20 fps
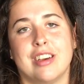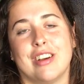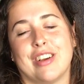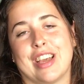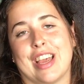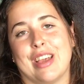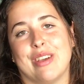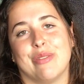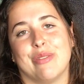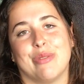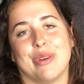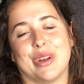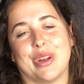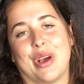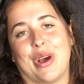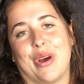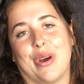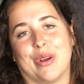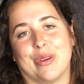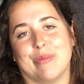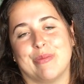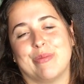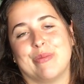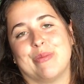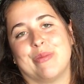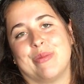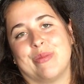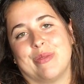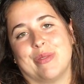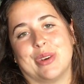Okay, one arm
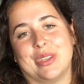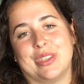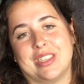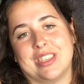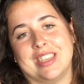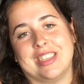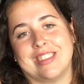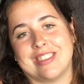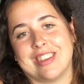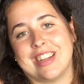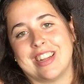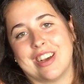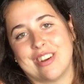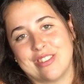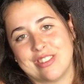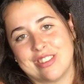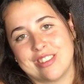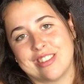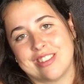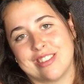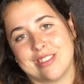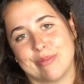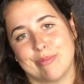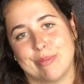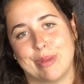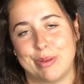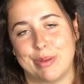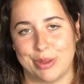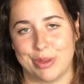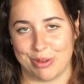was inside out.
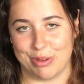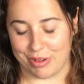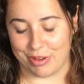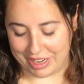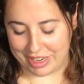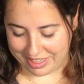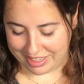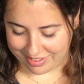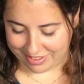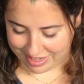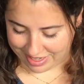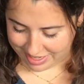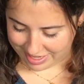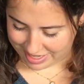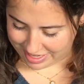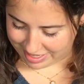Maybe you already saw